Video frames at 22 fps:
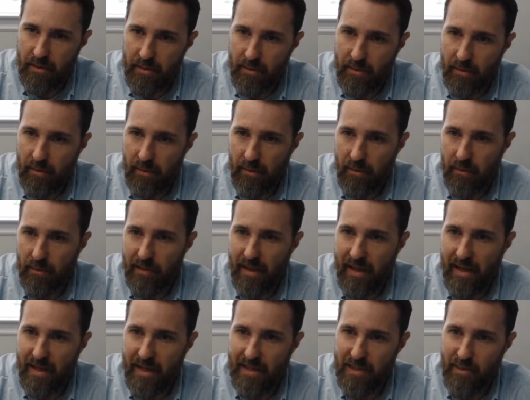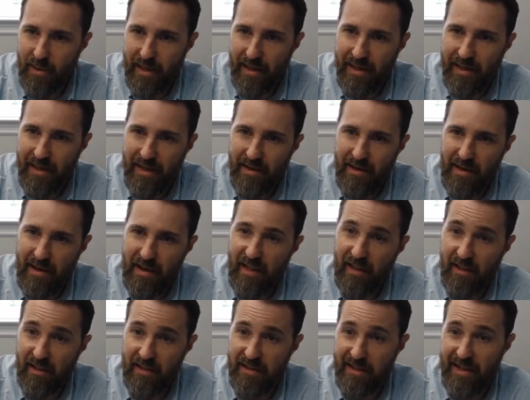two little guys right here.
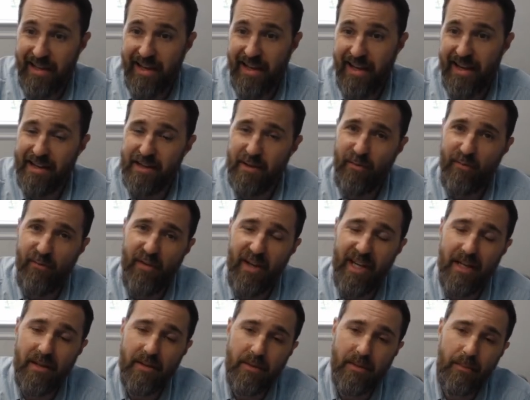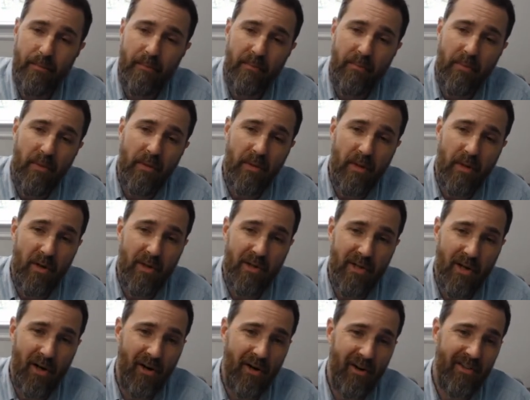It looks like he has feet.
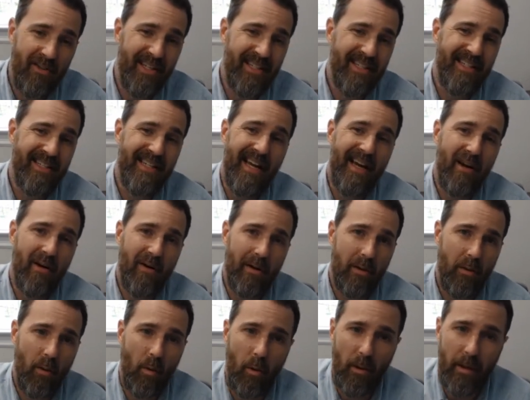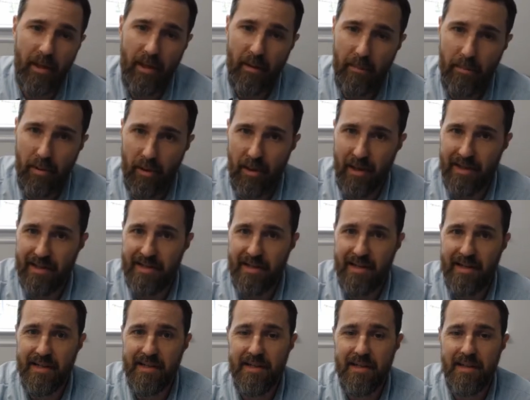Those are the pterygoid
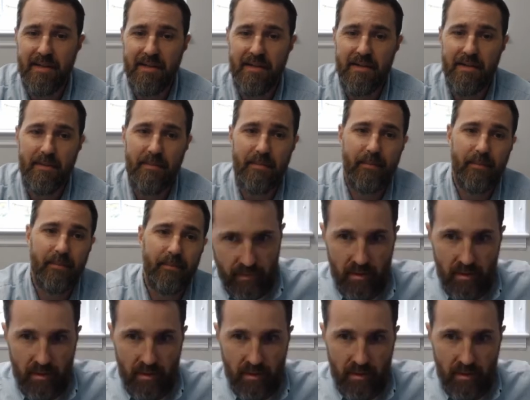processes.